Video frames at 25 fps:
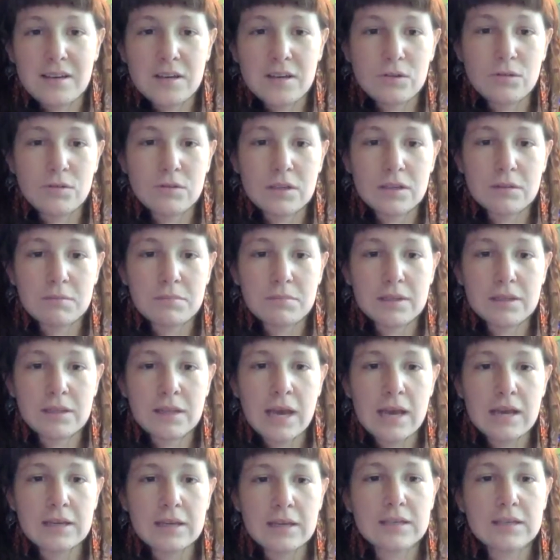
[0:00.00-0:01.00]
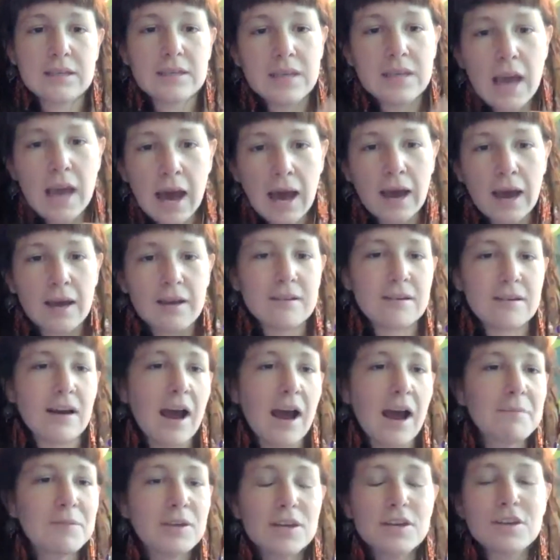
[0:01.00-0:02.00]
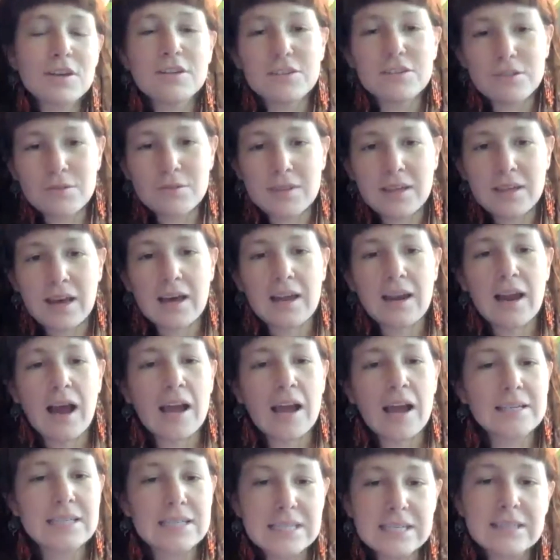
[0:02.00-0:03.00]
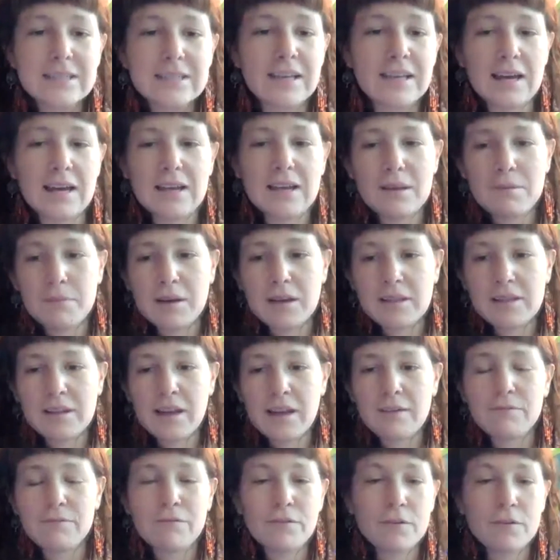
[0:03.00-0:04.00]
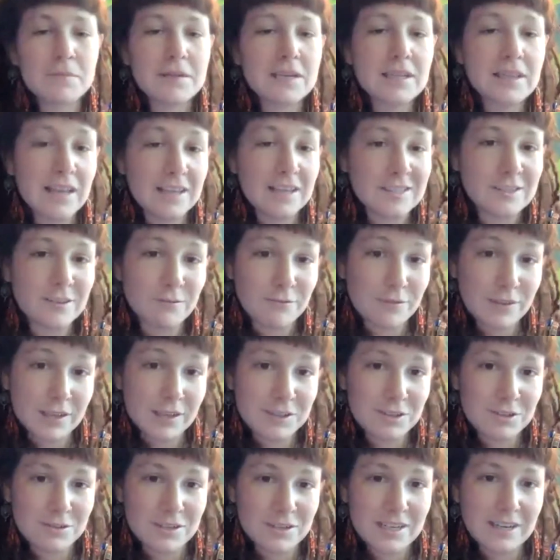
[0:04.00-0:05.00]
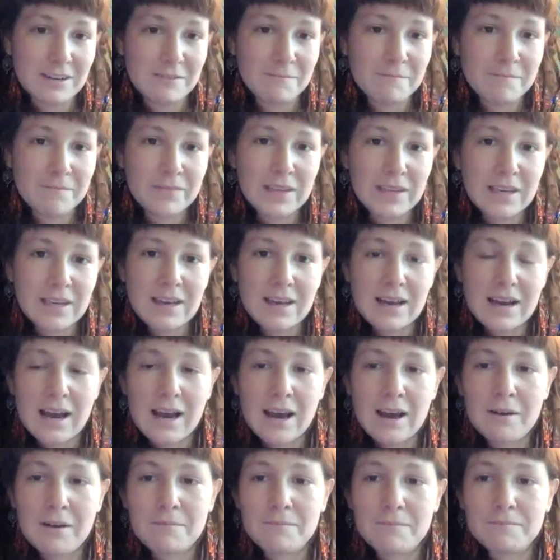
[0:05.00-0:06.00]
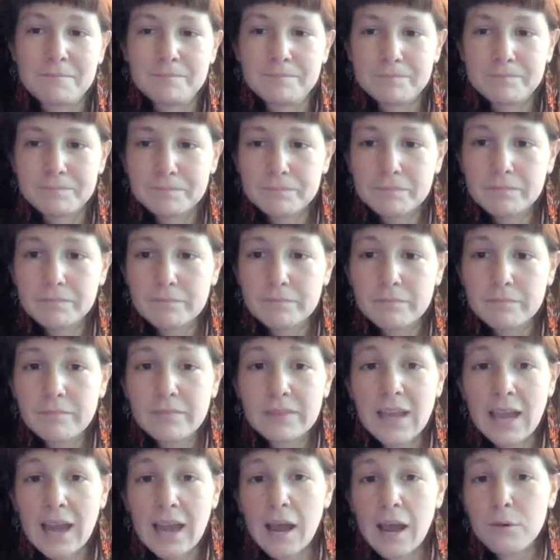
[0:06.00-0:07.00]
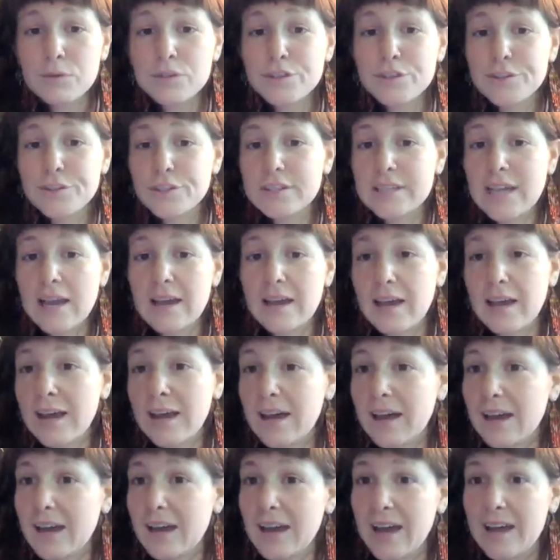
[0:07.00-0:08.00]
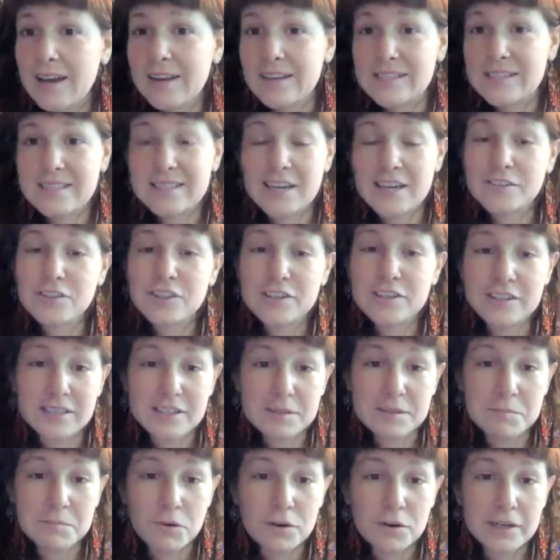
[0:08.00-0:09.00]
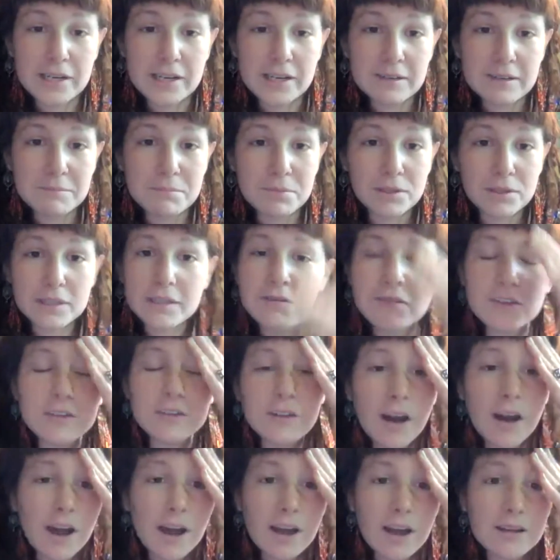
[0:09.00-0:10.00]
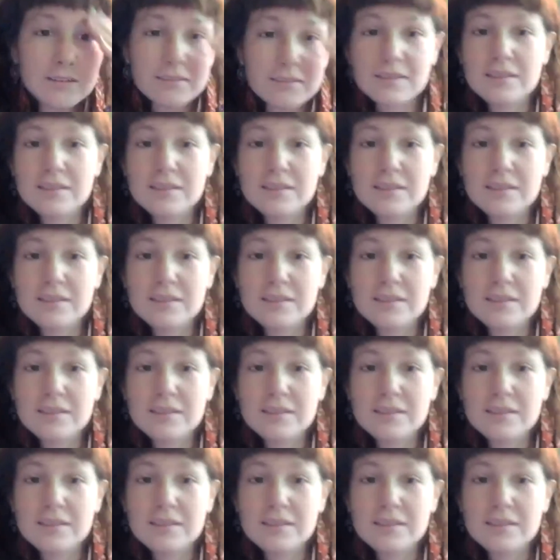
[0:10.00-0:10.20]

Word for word: who can be like, yeah, I'm going to do that. I need that in my life. For me, that's a victory. Um, I was just uh, at a session this morning. Believe it or not,